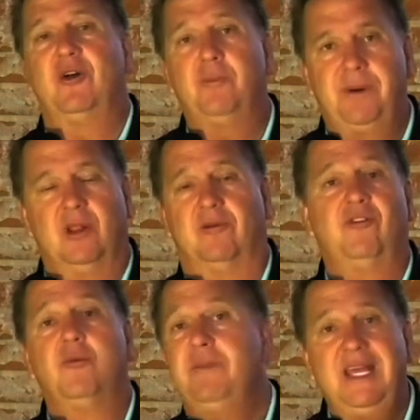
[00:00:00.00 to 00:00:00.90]
pillar.
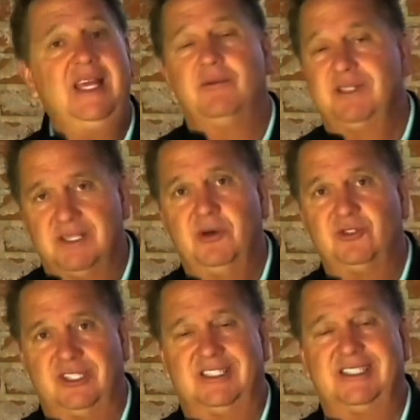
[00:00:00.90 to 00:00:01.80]
For me, it was the most
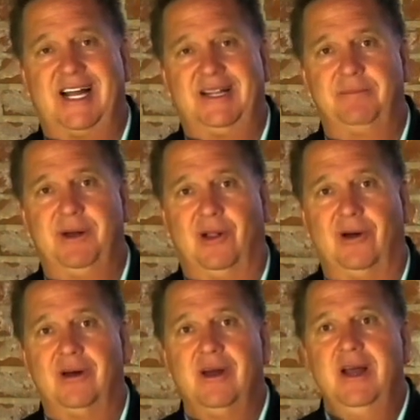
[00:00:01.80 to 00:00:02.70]
exciting
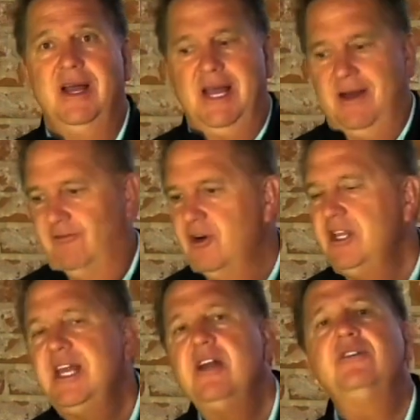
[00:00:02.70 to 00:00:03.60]
pillar. For
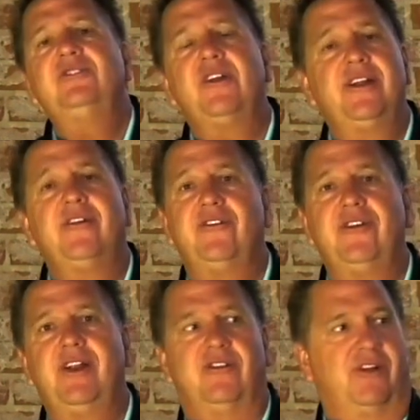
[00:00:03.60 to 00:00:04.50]
years and years and
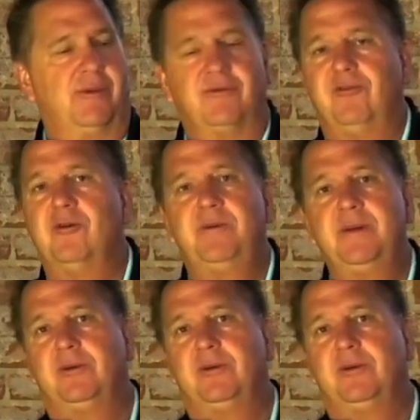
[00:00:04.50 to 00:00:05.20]
years, I referred people to